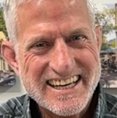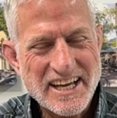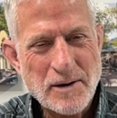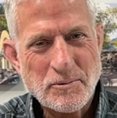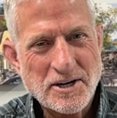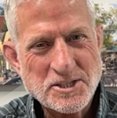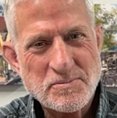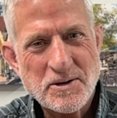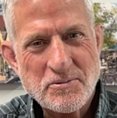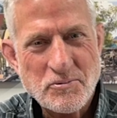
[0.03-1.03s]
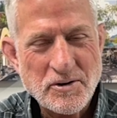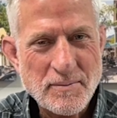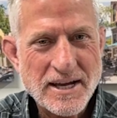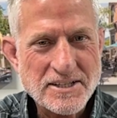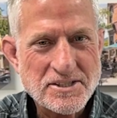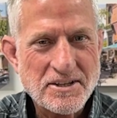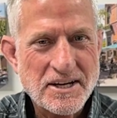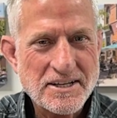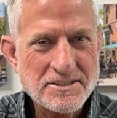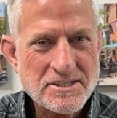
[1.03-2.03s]
Hey, I'm Greg Smith from Remax
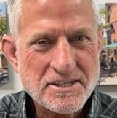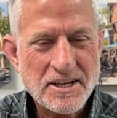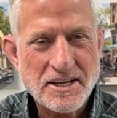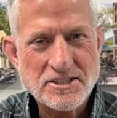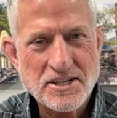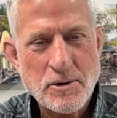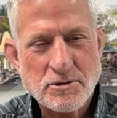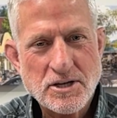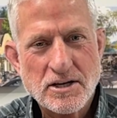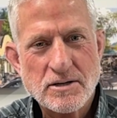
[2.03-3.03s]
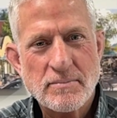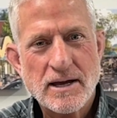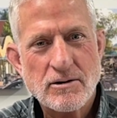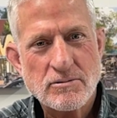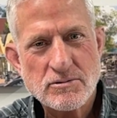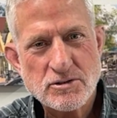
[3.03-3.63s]
Alliance, and today we're talking about,